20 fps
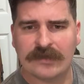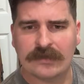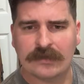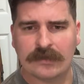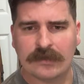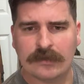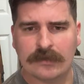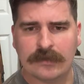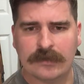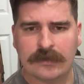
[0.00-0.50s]
a
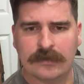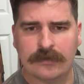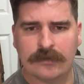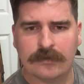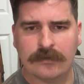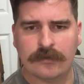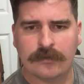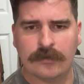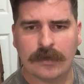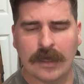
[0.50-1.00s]

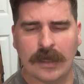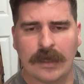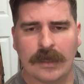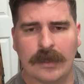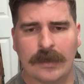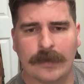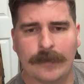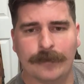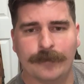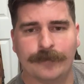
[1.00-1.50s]
Galil.
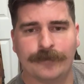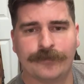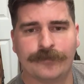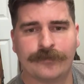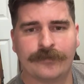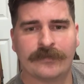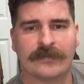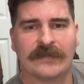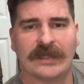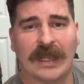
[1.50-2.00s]

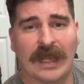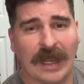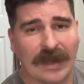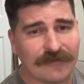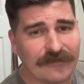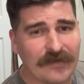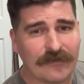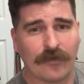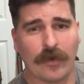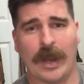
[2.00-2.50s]
I've
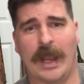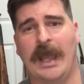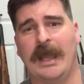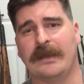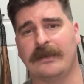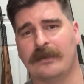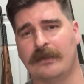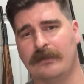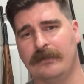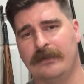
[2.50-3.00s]
never had
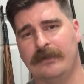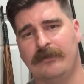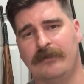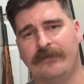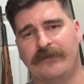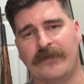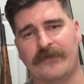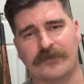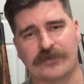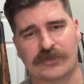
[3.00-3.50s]
a Galil. I've
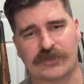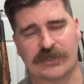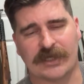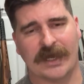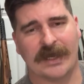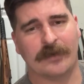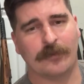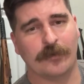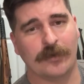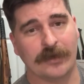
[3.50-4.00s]
never
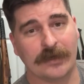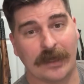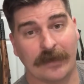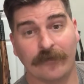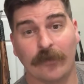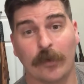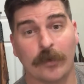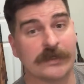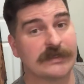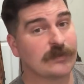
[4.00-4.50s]
shot one. I've
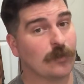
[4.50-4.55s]
always